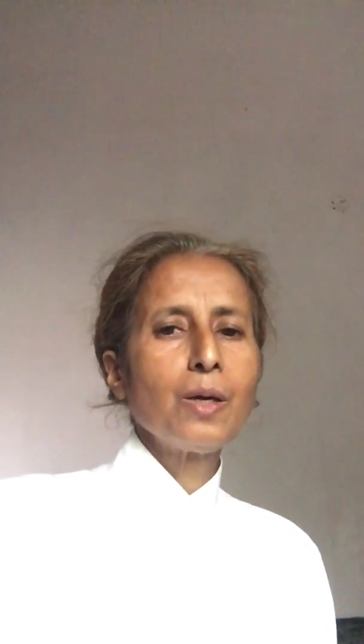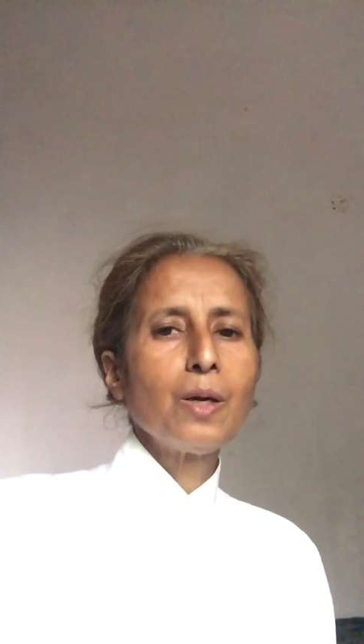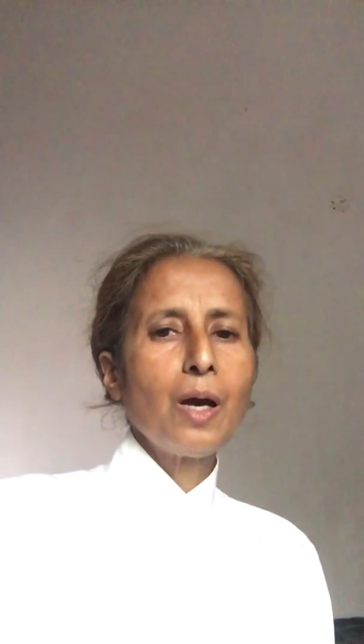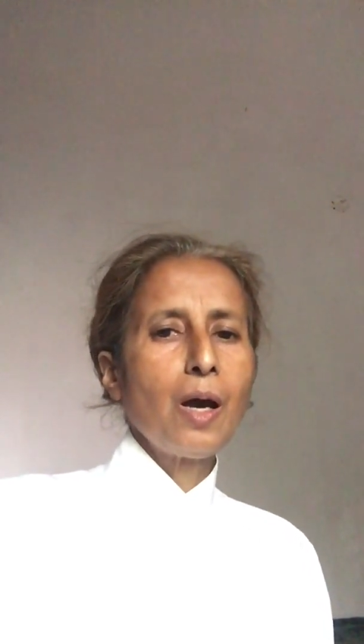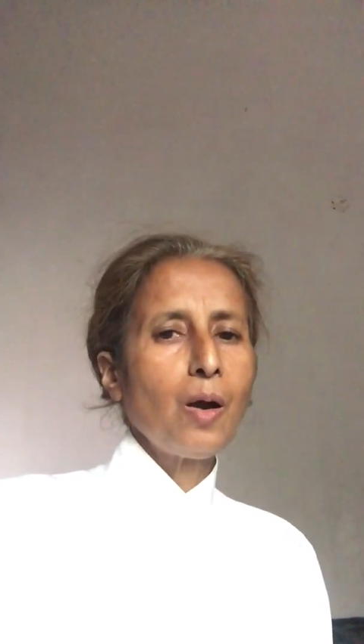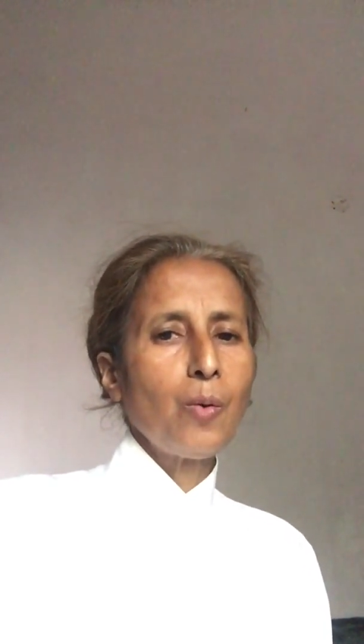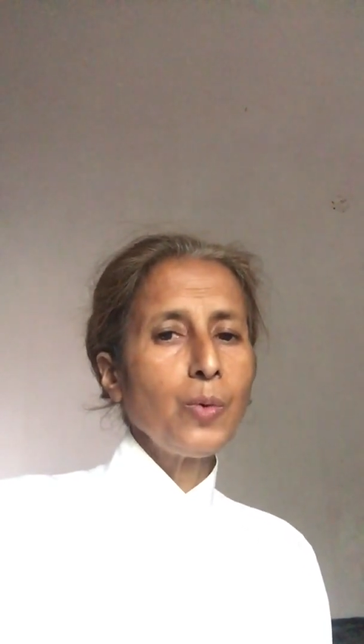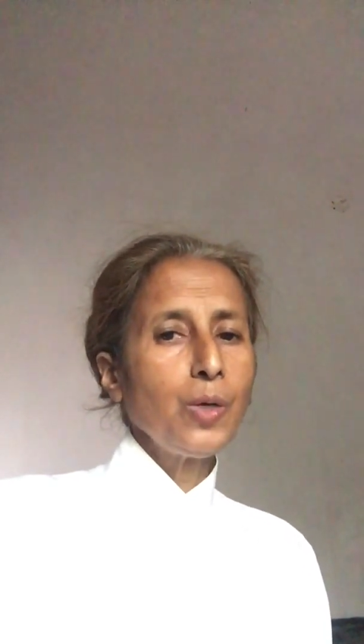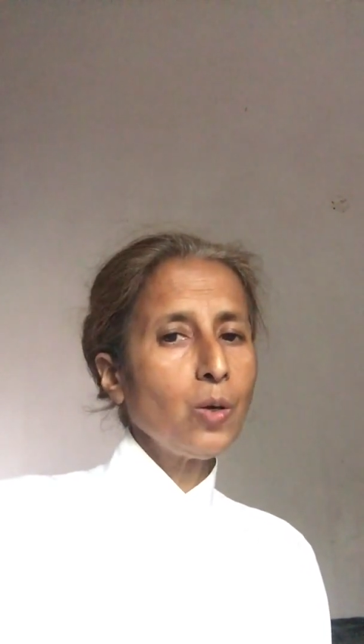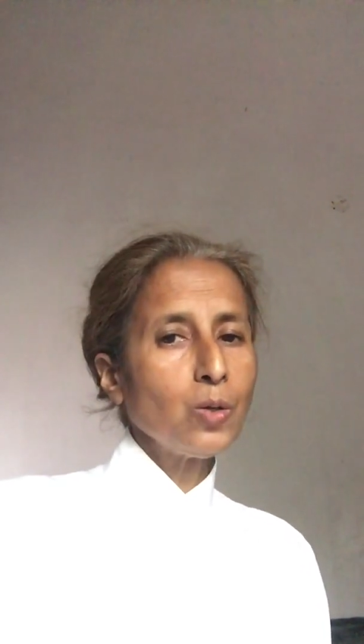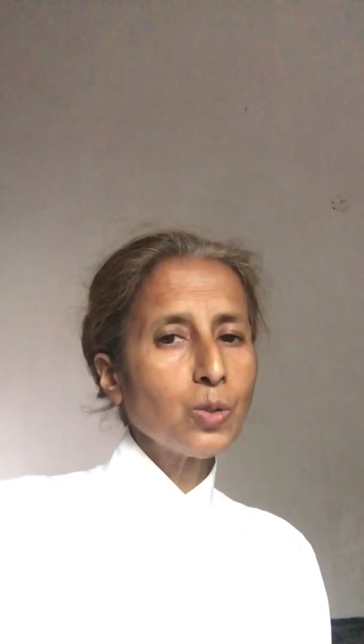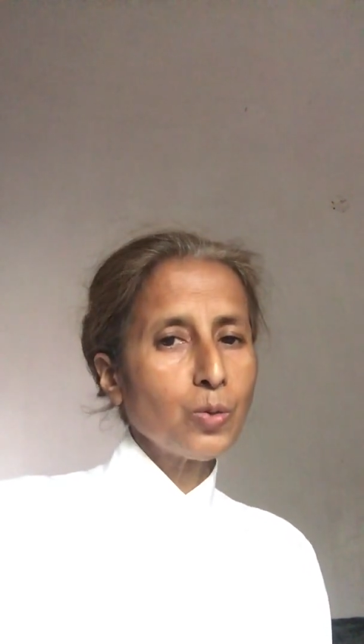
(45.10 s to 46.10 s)

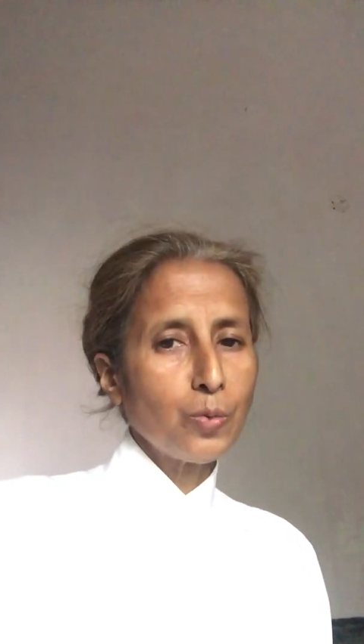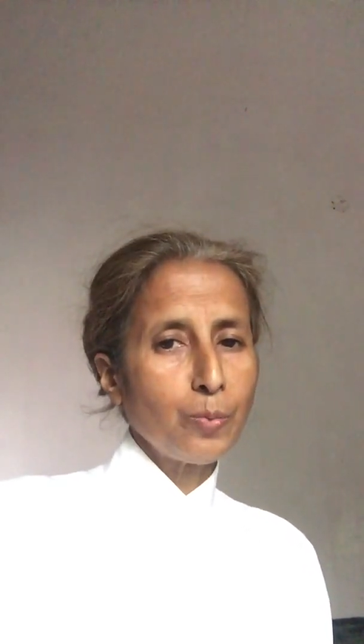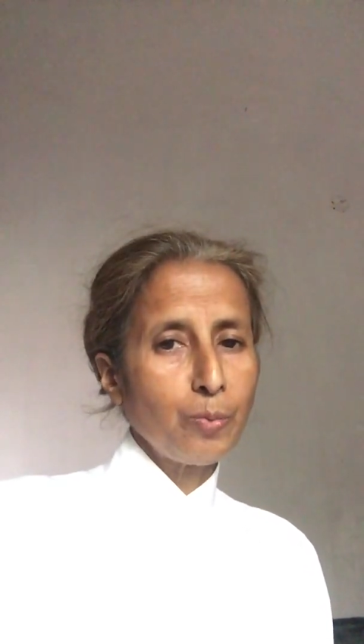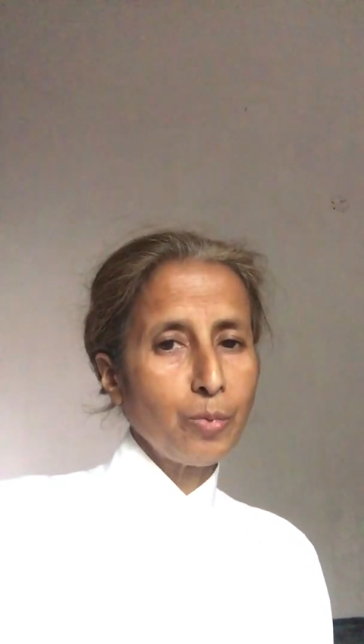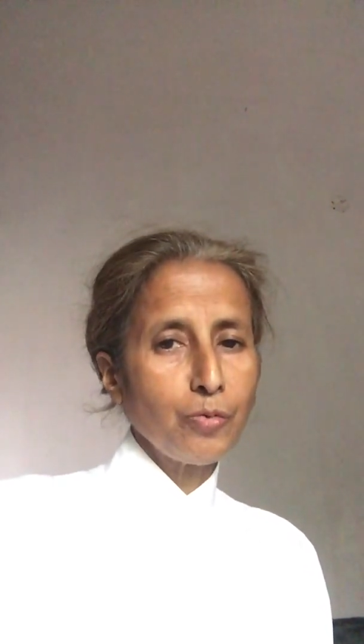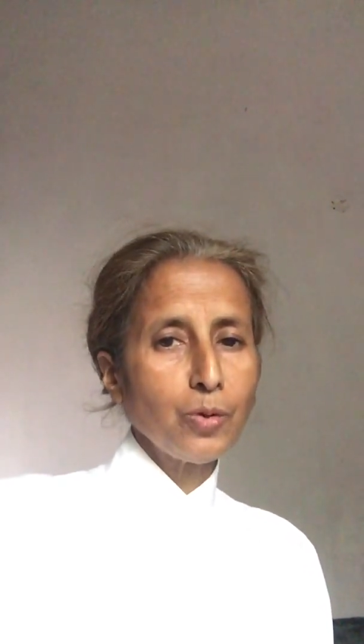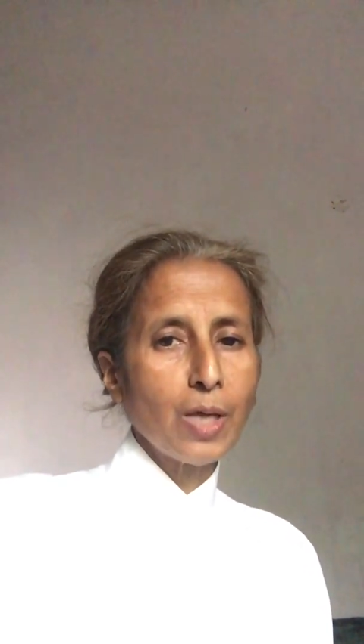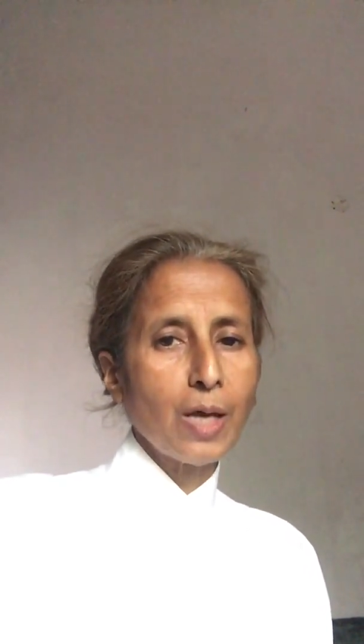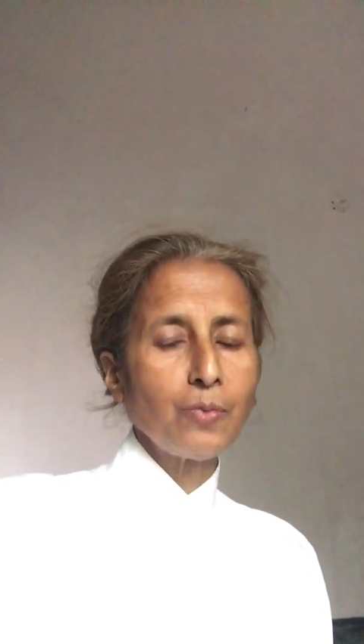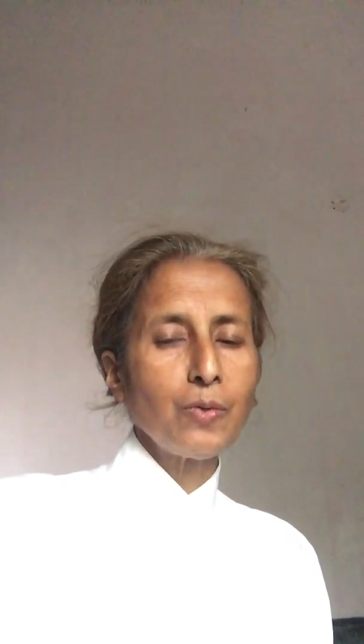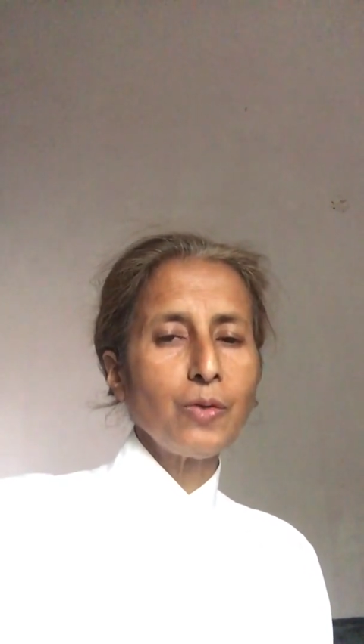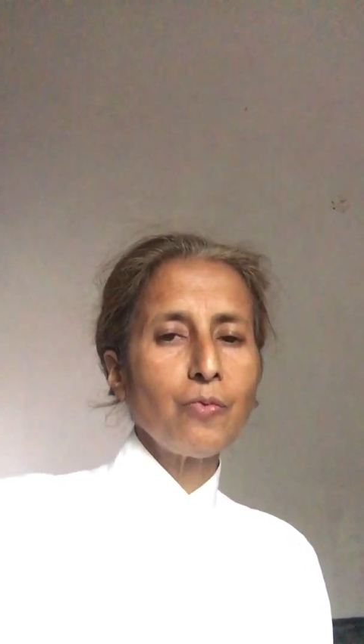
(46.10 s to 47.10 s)
Before
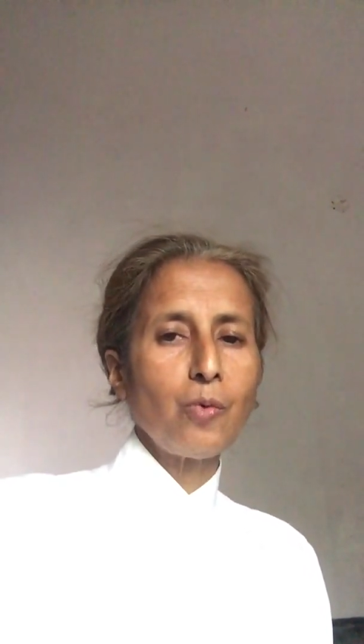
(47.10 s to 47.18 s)
that, we've